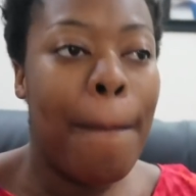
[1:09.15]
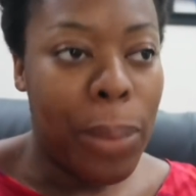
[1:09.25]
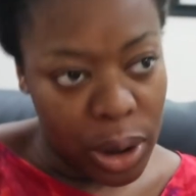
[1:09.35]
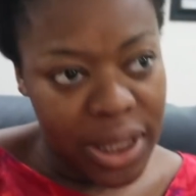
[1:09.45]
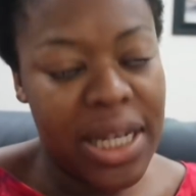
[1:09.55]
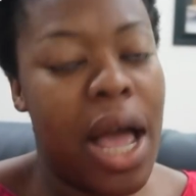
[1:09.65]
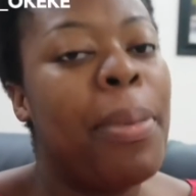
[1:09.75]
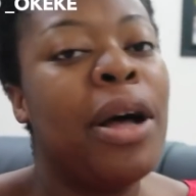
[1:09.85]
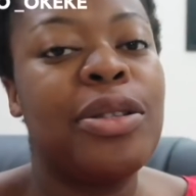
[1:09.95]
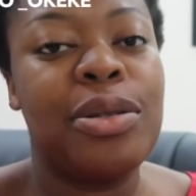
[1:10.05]
but they're
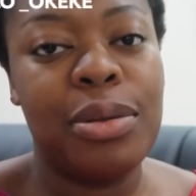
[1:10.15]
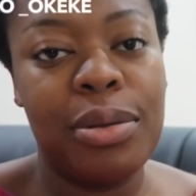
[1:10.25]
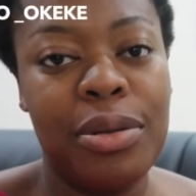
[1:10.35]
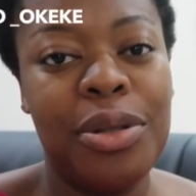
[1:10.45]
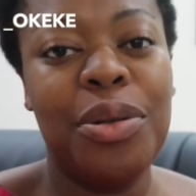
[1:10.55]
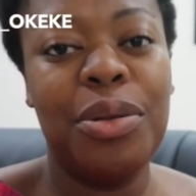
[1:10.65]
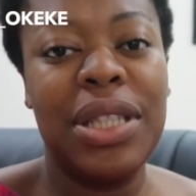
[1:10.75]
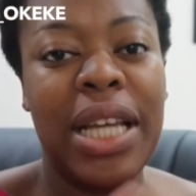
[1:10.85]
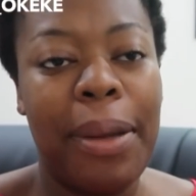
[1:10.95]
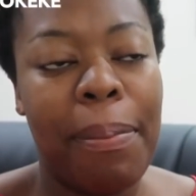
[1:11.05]
about to, you know,
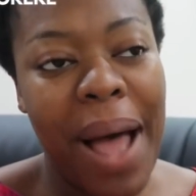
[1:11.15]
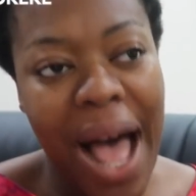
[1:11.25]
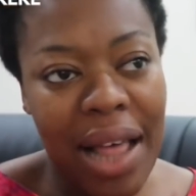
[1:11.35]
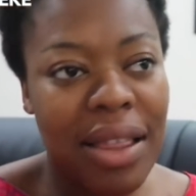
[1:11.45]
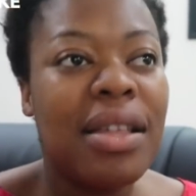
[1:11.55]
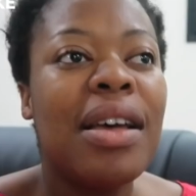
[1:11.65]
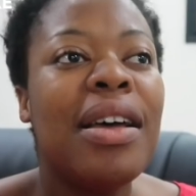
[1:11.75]
take a bath,